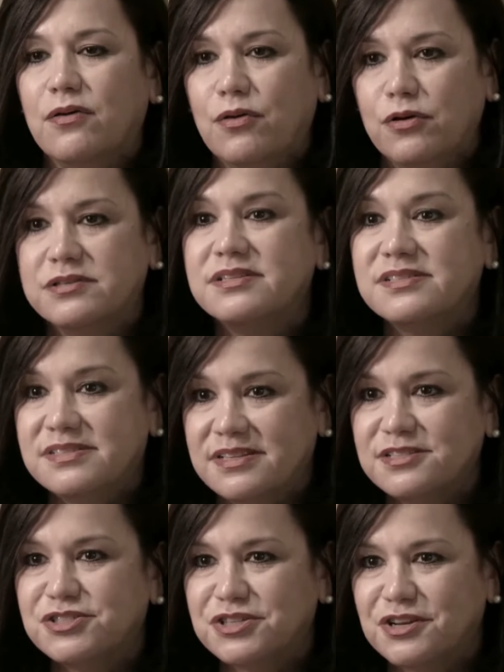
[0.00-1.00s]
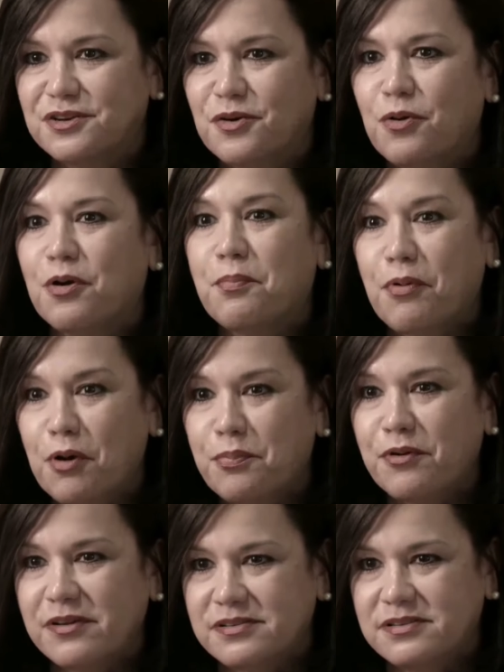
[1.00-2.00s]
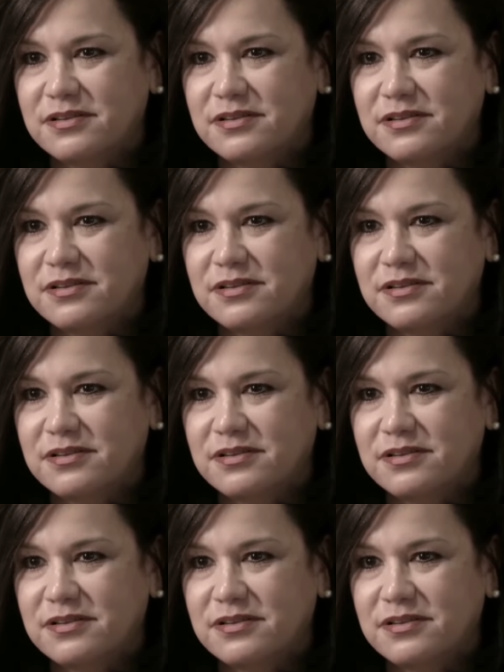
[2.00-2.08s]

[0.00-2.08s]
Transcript: good decision or appropriate